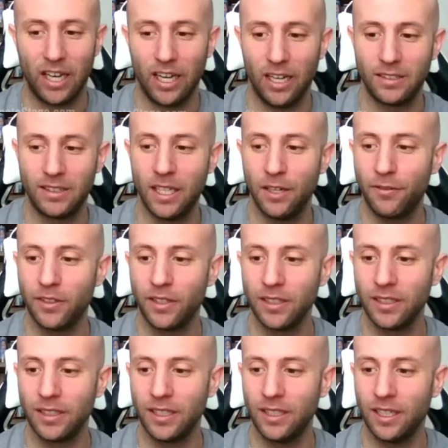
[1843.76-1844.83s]

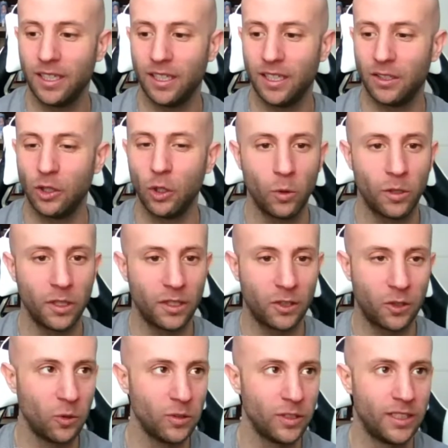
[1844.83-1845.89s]
Definitely
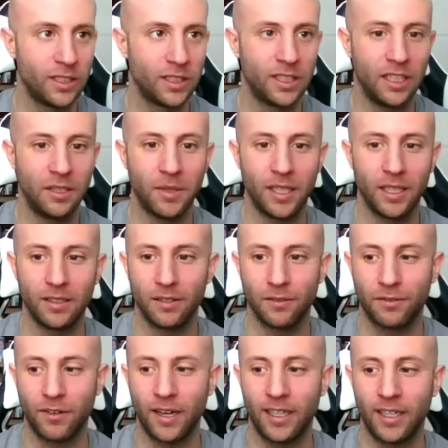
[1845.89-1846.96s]
Logan Cooley's teammate,
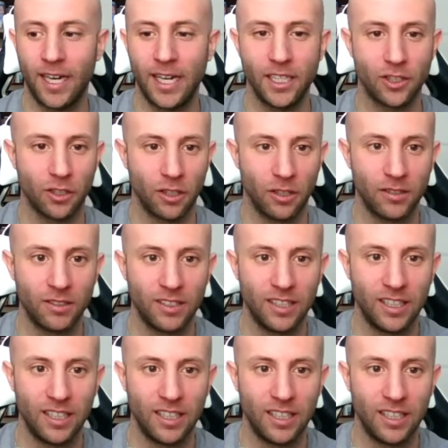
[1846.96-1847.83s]
Frank Nazar.